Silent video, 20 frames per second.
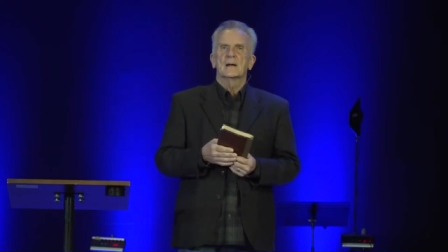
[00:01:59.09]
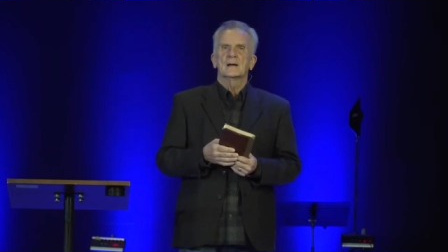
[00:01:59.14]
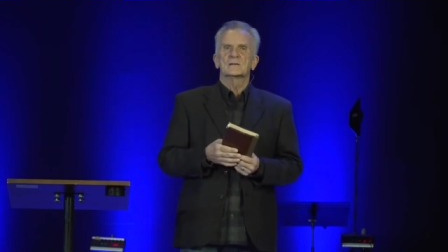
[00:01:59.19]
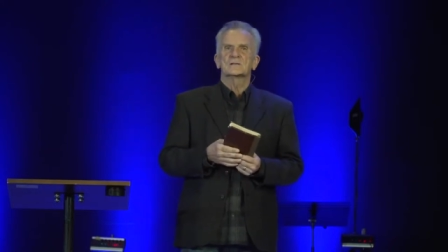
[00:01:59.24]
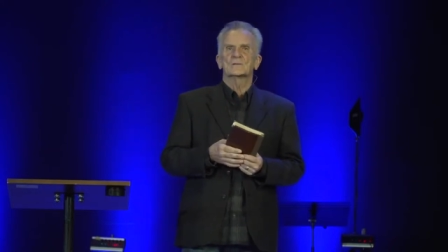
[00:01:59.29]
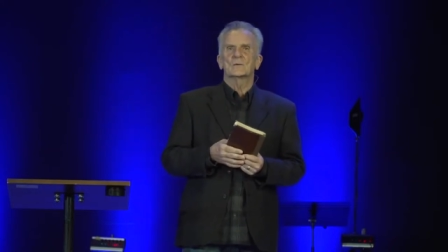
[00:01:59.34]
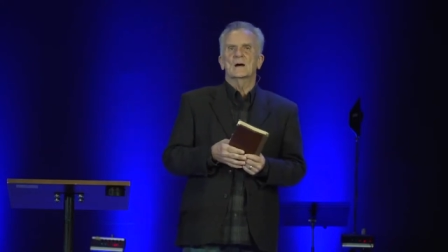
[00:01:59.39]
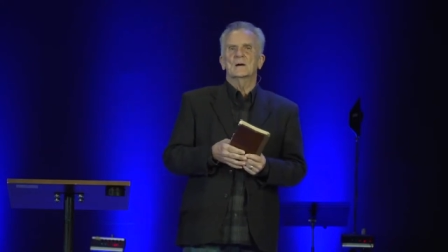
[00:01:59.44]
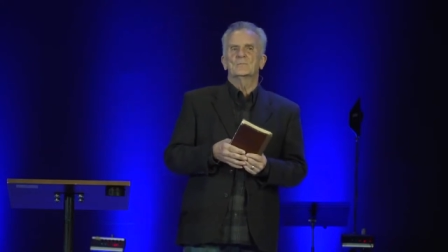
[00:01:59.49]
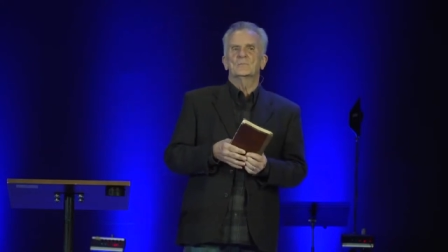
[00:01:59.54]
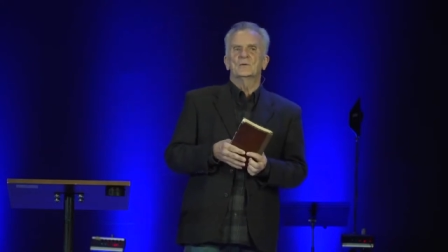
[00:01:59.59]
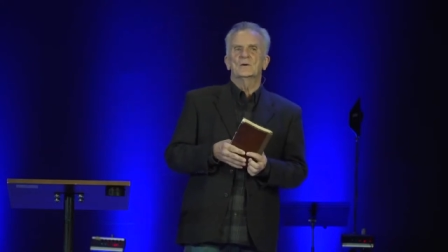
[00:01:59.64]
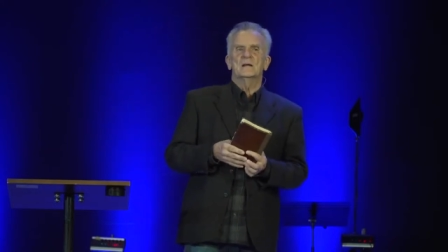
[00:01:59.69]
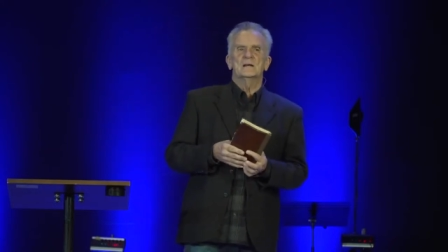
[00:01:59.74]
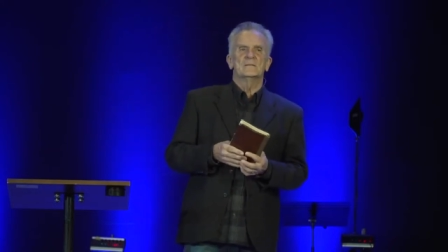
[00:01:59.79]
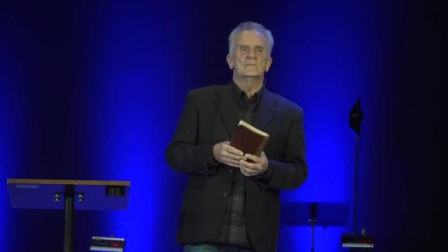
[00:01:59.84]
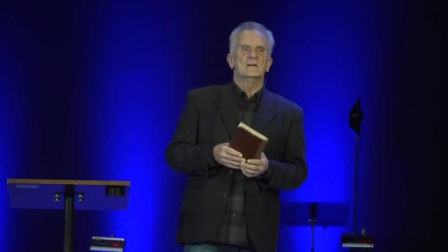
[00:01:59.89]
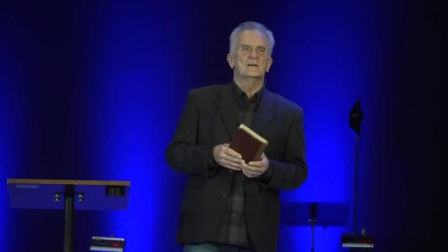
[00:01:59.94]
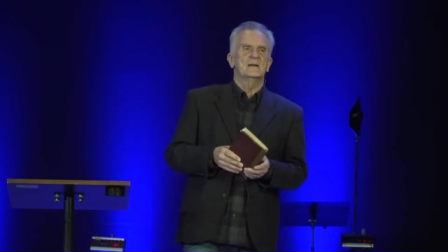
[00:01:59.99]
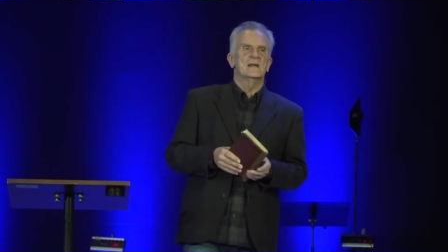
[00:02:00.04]
So I pray
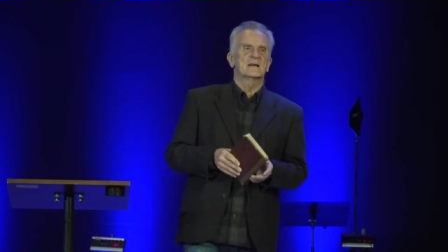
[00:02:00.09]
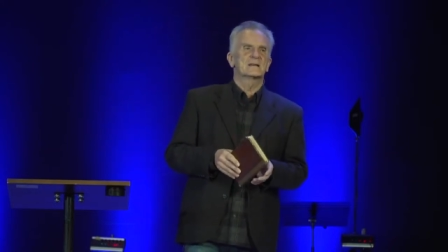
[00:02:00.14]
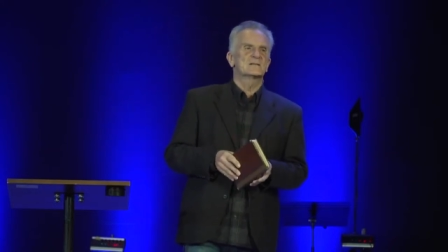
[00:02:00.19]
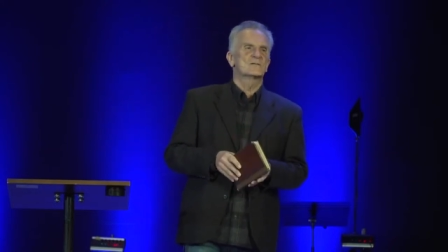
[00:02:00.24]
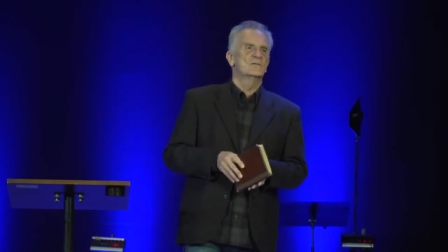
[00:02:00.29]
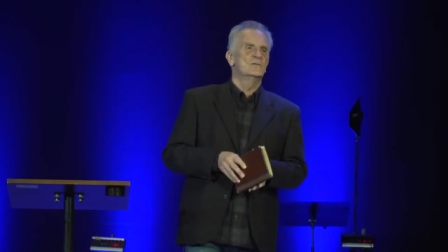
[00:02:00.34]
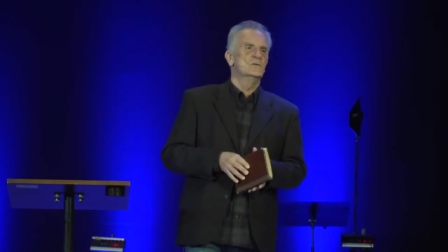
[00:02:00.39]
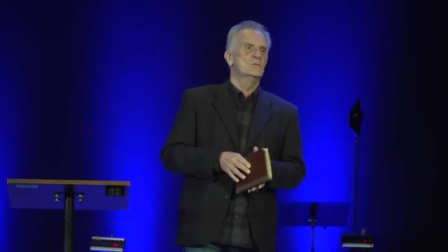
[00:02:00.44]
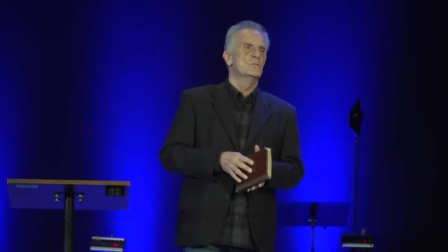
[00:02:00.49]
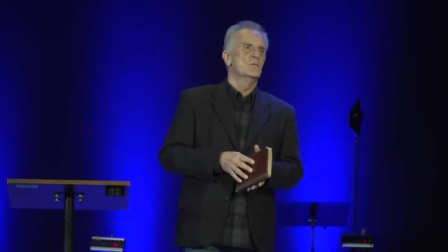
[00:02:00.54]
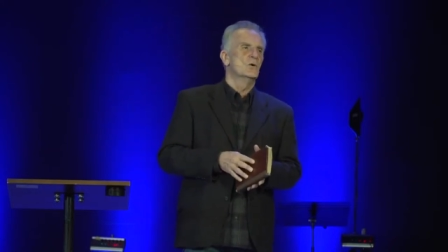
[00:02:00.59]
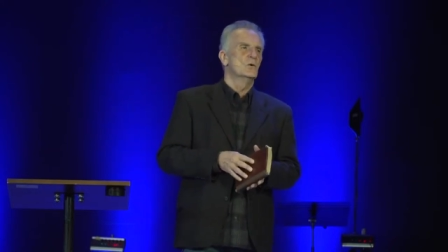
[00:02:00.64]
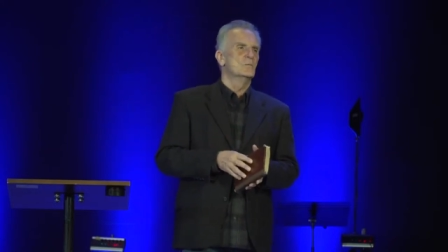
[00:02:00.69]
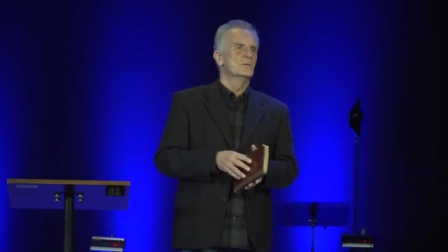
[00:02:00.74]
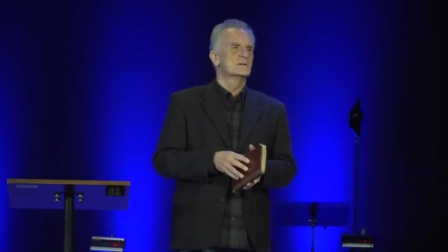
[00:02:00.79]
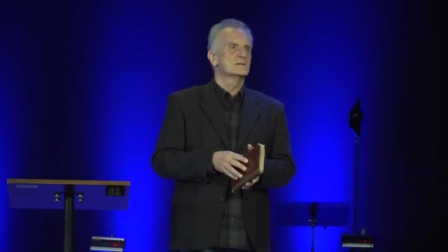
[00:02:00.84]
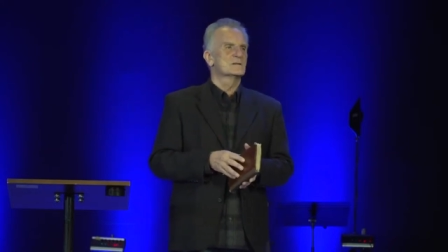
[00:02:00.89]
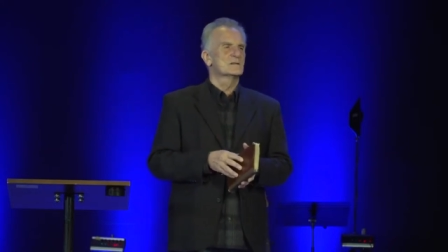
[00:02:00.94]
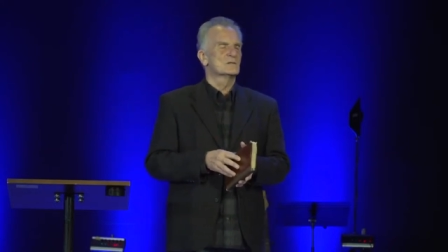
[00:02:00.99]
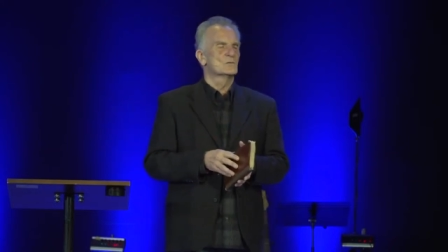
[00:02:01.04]
in the next few
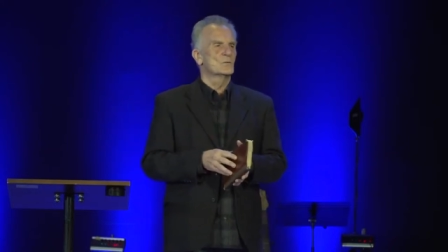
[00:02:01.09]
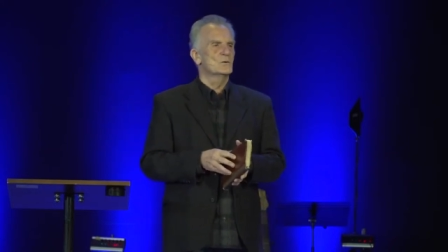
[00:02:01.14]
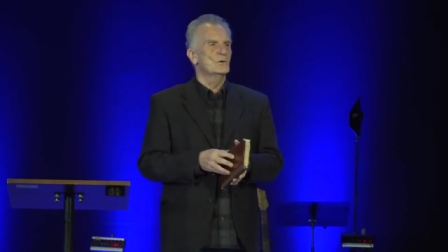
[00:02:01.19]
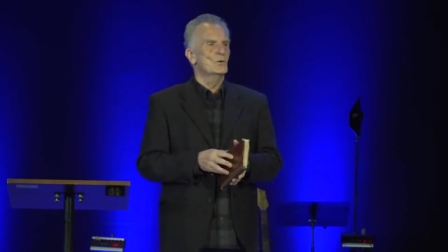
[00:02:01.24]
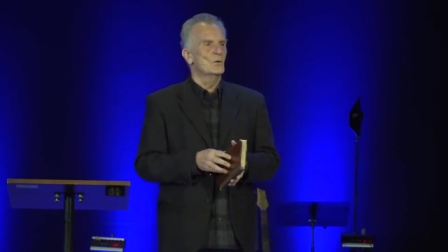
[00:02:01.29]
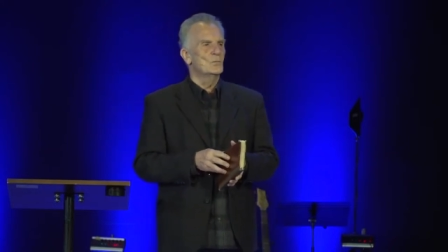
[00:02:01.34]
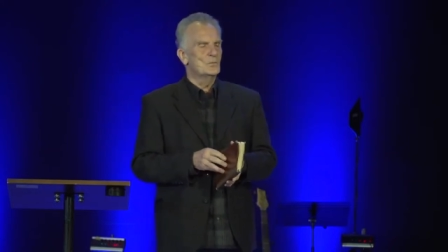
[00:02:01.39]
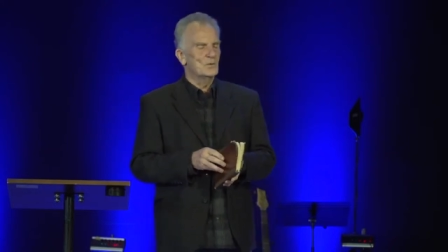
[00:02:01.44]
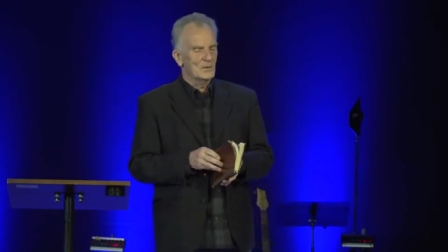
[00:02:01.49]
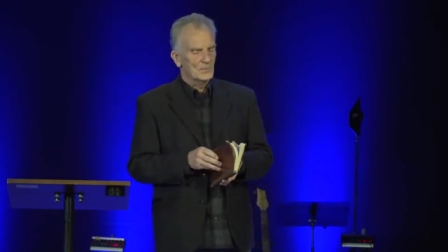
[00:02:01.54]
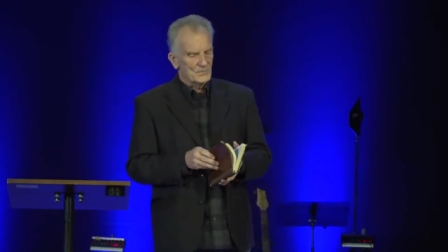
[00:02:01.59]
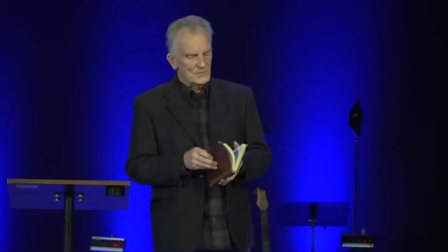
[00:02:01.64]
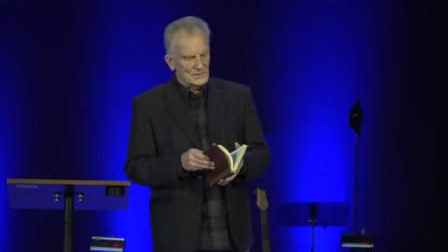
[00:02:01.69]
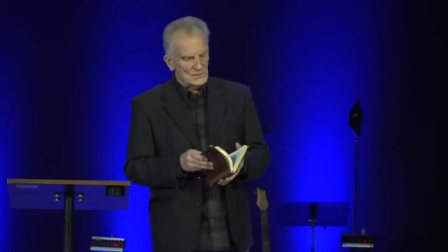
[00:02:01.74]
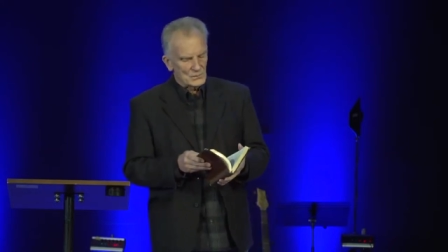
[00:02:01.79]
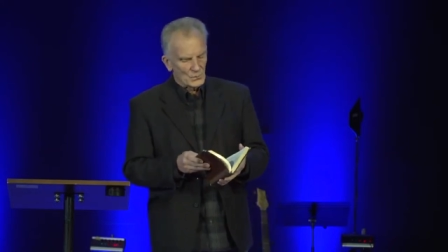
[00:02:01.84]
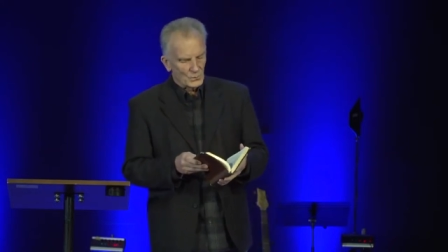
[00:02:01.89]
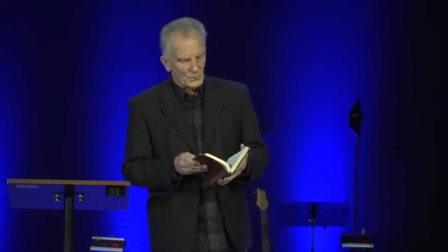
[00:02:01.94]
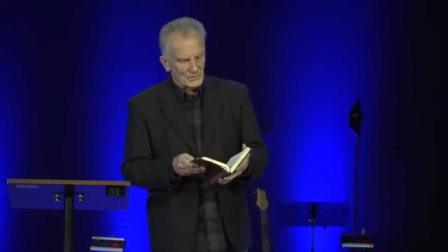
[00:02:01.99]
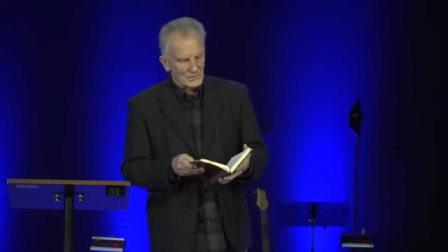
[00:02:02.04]
moments as we open up
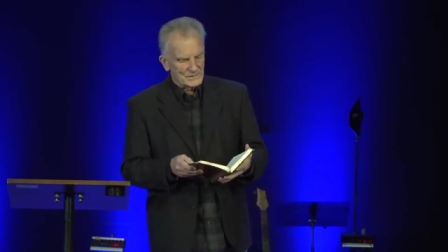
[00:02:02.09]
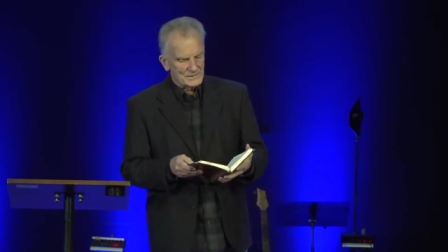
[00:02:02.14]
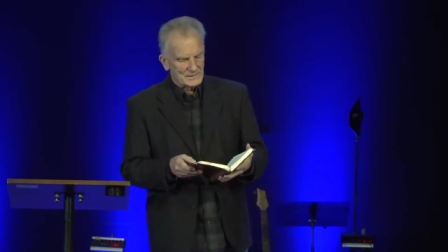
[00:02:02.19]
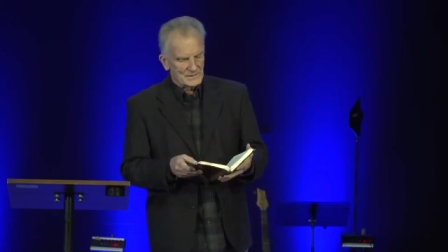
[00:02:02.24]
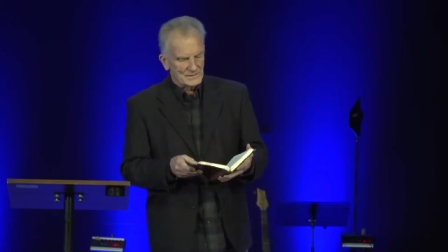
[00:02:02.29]
this word